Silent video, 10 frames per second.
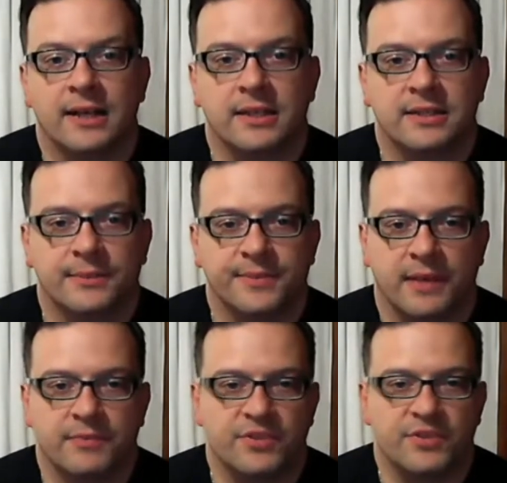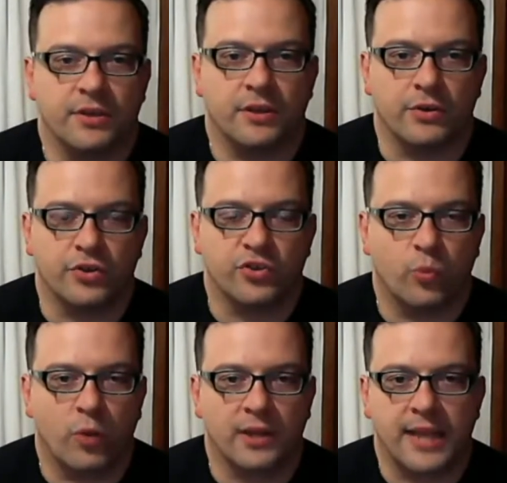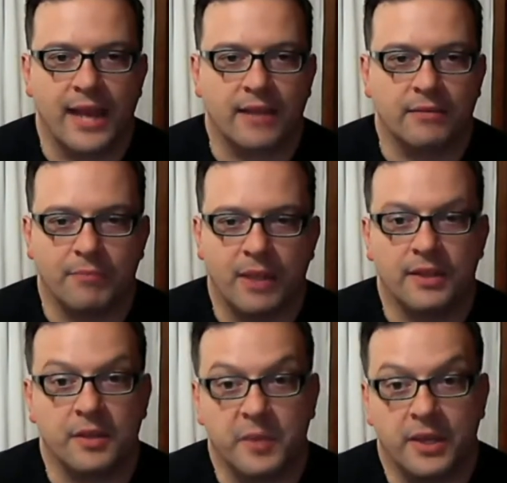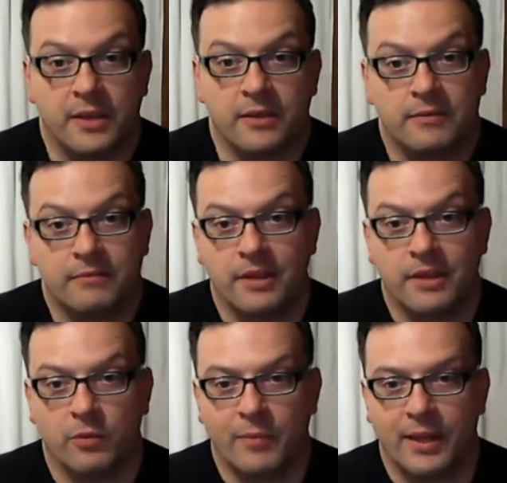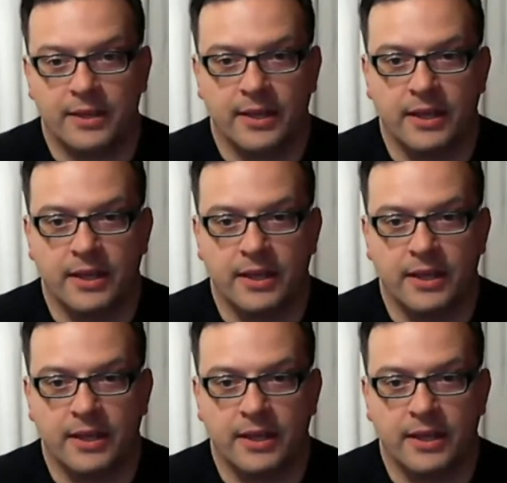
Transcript: sometimes you just want that melody to